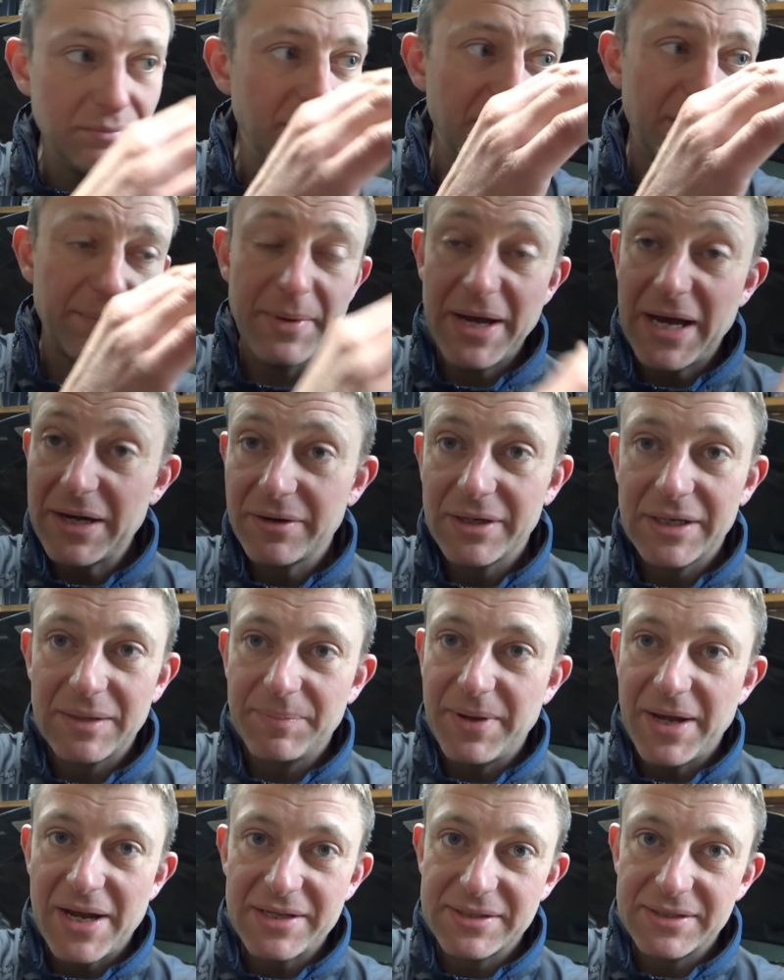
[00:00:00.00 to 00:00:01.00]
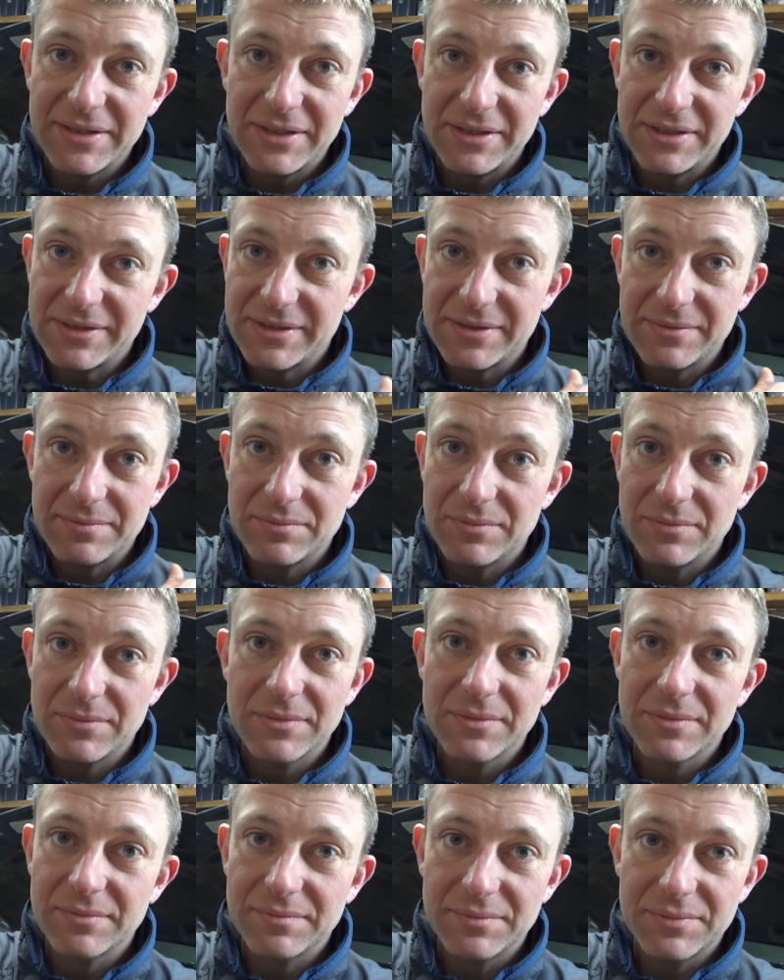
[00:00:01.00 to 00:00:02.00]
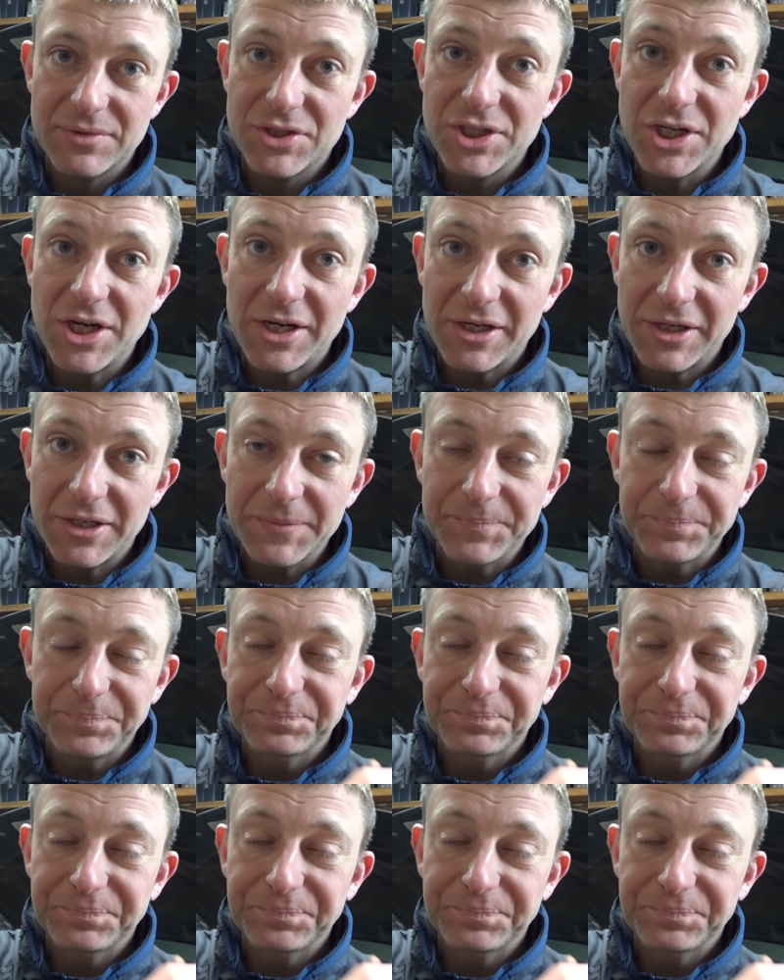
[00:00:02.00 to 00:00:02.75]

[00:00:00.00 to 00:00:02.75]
the battery capacity is junk,